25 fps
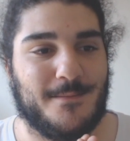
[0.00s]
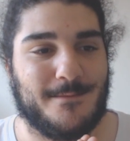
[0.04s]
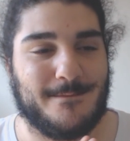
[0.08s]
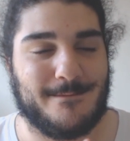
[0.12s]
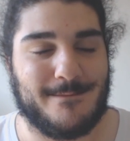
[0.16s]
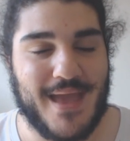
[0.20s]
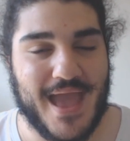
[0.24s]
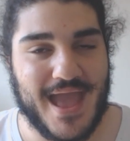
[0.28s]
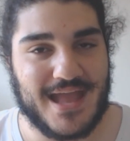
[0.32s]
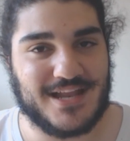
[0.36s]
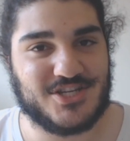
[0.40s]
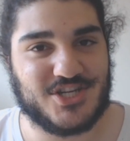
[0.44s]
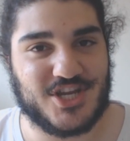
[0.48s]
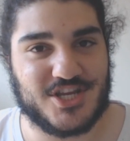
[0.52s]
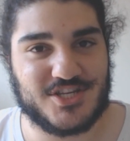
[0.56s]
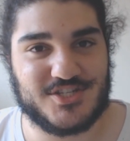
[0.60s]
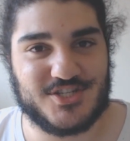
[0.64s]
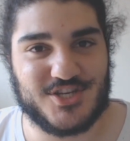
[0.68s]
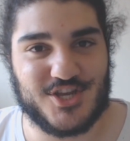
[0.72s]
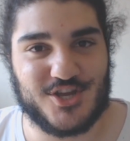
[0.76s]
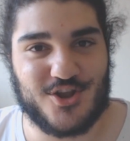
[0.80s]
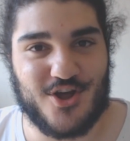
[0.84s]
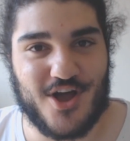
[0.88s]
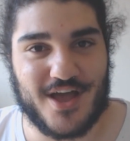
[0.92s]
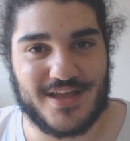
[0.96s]

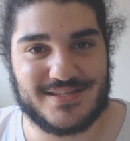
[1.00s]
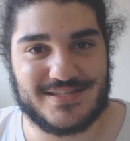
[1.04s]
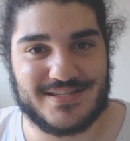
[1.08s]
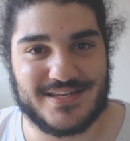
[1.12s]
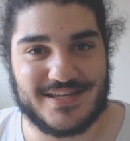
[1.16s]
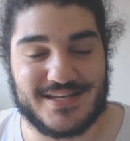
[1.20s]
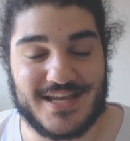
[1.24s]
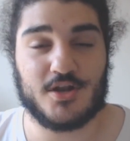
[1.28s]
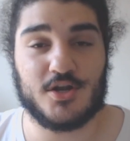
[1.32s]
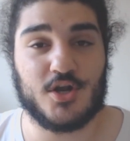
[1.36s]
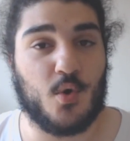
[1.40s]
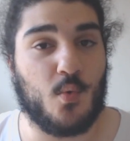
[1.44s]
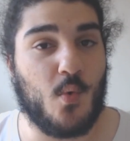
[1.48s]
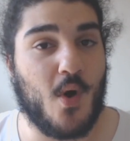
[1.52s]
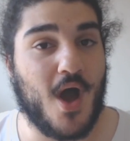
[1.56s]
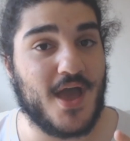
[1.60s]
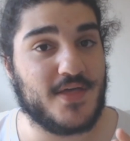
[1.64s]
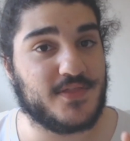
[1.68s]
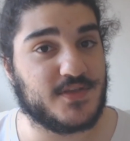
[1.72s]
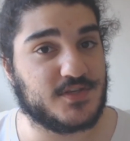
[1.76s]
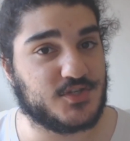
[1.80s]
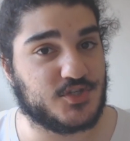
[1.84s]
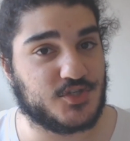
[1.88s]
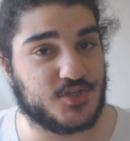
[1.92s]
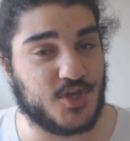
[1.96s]
Manchester United. I don't know why
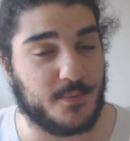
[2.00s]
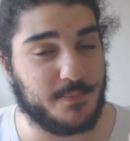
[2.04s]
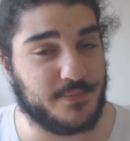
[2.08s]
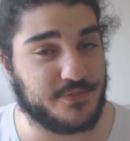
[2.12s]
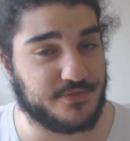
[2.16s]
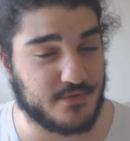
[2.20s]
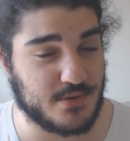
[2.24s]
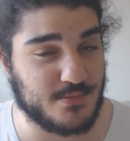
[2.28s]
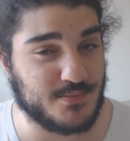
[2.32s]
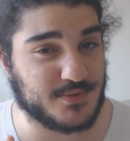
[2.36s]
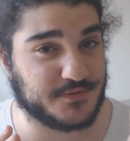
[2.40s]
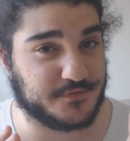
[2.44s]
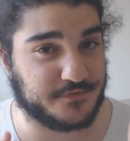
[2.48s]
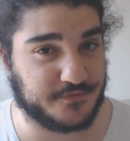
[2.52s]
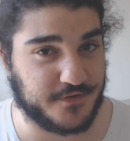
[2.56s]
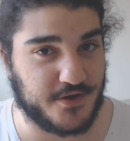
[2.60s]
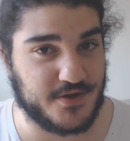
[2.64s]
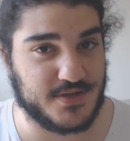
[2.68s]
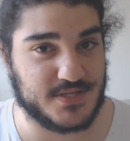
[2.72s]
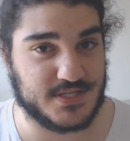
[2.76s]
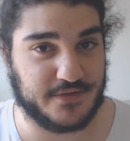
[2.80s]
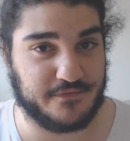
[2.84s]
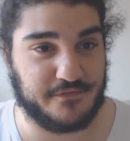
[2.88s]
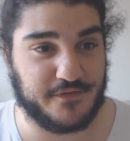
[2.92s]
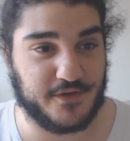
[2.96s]
this top 3 was
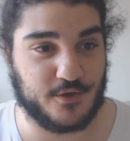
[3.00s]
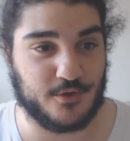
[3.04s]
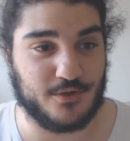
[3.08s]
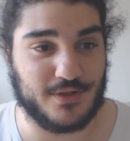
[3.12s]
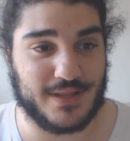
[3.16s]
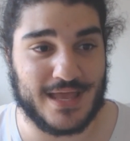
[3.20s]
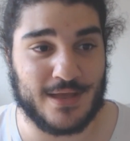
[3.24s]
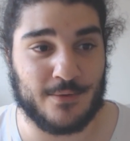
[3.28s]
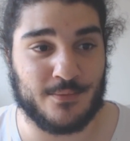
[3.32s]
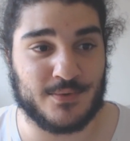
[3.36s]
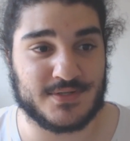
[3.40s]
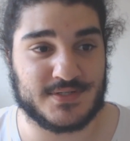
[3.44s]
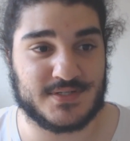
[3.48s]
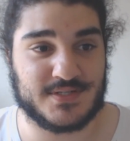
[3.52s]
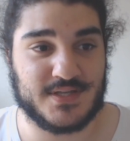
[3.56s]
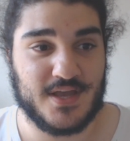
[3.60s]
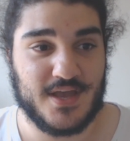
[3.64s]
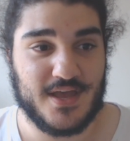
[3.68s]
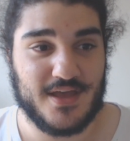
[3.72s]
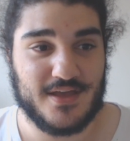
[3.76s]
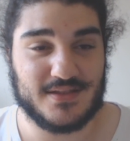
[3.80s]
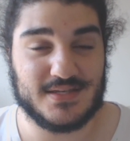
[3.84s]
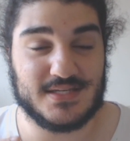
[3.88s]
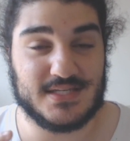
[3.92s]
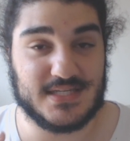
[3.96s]
very difficult. It was
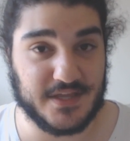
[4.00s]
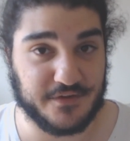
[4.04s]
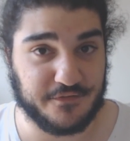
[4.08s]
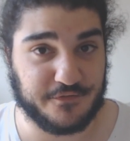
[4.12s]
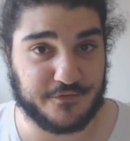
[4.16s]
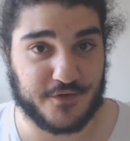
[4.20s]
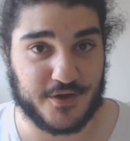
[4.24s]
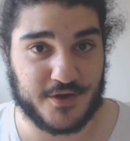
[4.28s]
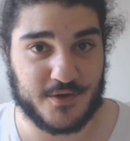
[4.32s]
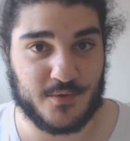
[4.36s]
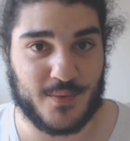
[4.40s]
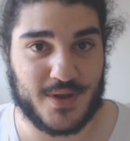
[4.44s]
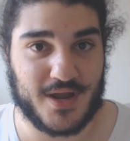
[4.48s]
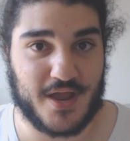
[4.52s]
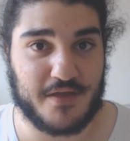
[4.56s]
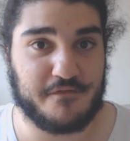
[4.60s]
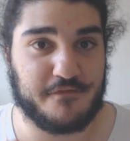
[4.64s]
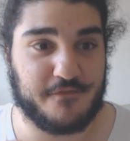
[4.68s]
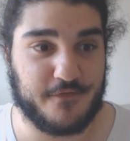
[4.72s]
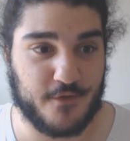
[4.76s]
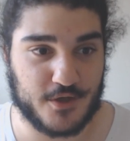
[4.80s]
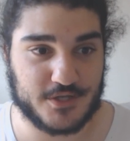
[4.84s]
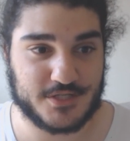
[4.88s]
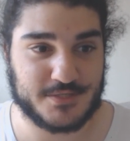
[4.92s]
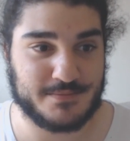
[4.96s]
different when I
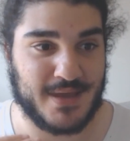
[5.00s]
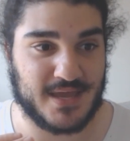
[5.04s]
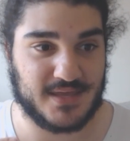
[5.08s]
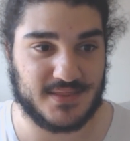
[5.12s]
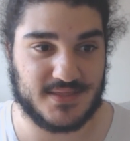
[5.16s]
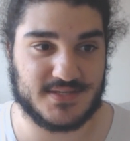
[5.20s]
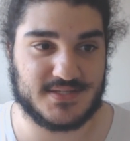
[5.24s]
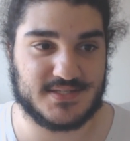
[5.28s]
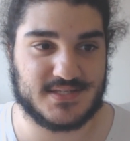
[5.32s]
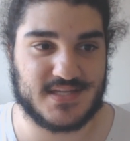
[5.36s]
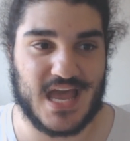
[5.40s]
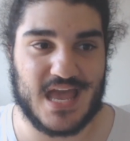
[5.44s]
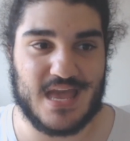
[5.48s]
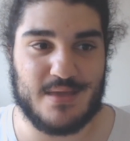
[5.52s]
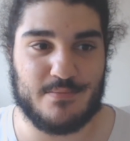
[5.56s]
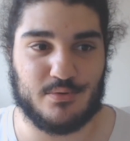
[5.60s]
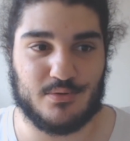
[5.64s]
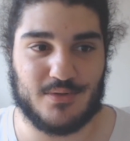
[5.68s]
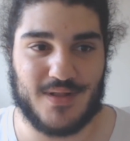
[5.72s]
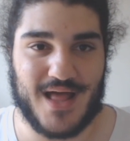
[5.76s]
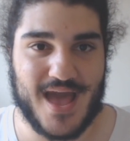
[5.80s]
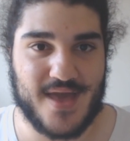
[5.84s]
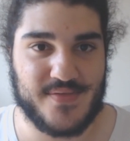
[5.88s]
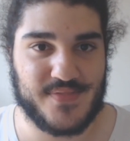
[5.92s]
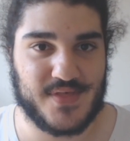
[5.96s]
first made this
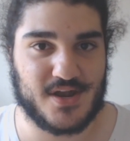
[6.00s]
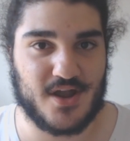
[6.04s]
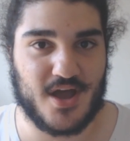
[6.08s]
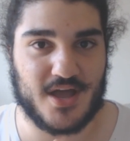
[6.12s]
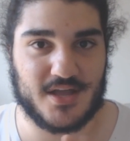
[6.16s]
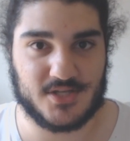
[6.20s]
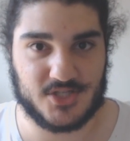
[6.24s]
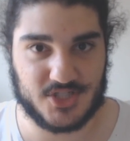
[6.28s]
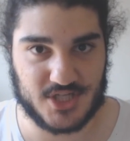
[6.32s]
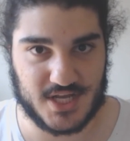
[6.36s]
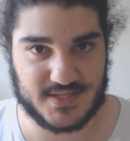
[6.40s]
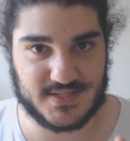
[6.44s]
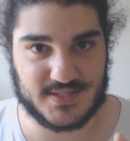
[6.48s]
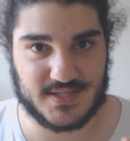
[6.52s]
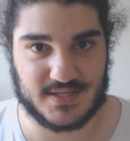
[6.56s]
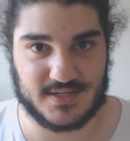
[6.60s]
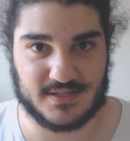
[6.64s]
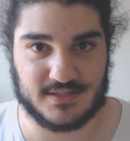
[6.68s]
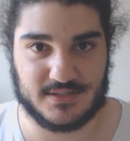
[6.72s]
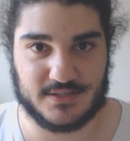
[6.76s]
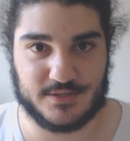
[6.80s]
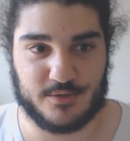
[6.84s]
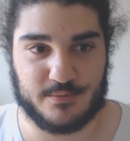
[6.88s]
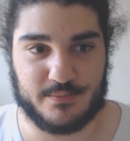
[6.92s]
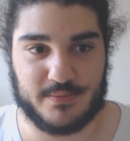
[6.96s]
table, and then I adjusted
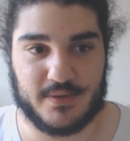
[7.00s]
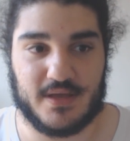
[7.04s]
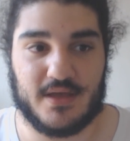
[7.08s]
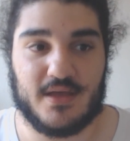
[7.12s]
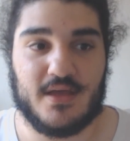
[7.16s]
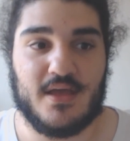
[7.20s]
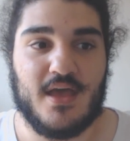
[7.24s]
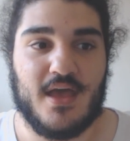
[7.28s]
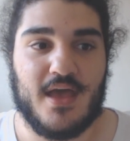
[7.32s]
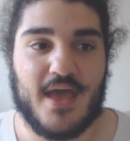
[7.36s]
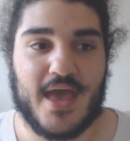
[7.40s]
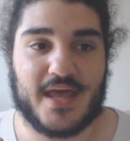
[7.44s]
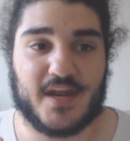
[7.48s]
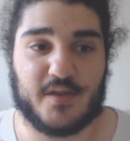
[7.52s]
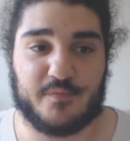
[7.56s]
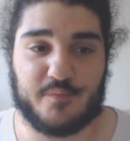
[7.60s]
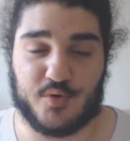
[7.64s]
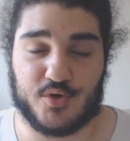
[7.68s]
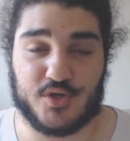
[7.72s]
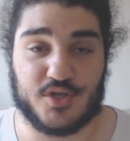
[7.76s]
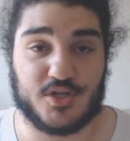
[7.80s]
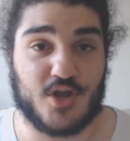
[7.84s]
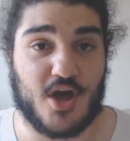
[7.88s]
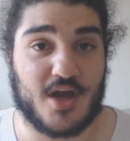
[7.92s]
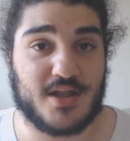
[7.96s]
a little bit, and I
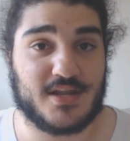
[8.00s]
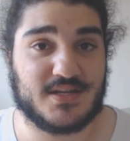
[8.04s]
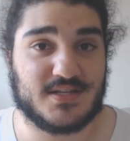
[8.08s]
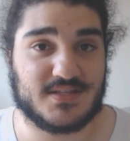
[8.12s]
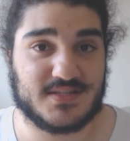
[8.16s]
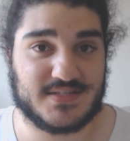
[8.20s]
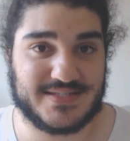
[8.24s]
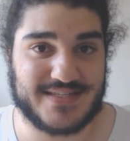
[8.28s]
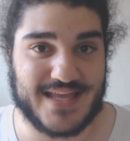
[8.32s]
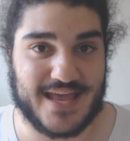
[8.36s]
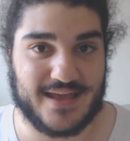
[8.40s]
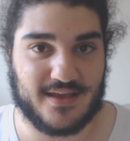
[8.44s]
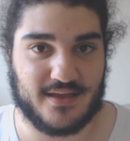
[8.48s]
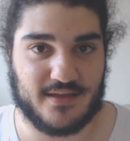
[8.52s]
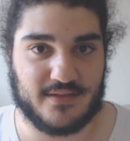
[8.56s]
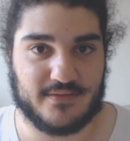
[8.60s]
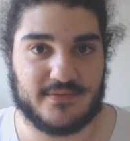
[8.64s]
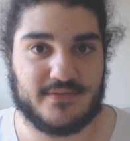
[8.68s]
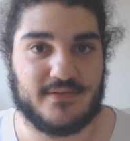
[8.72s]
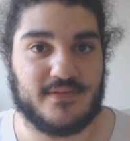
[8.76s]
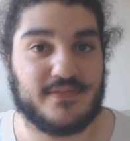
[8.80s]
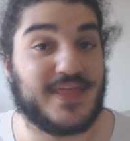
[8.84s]
put United in second.